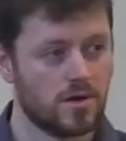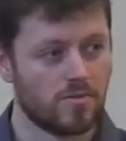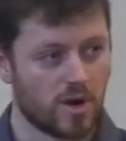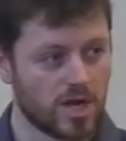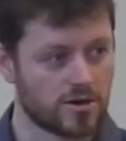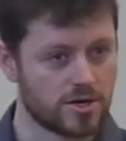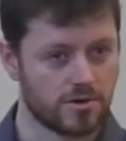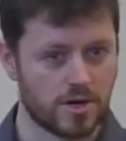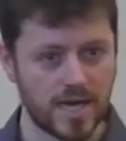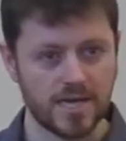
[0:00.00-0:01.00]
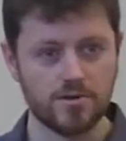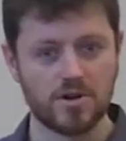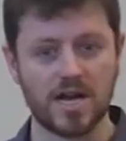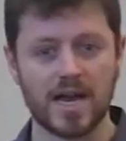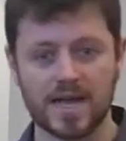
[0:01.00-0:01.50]
But you can do an EU
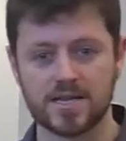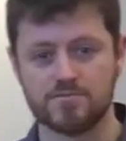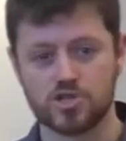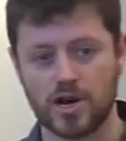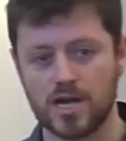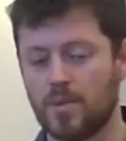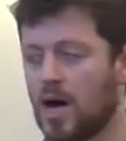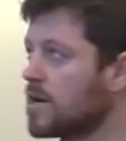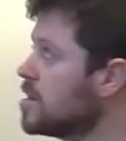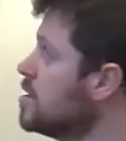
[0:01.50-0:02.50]
collective trademark,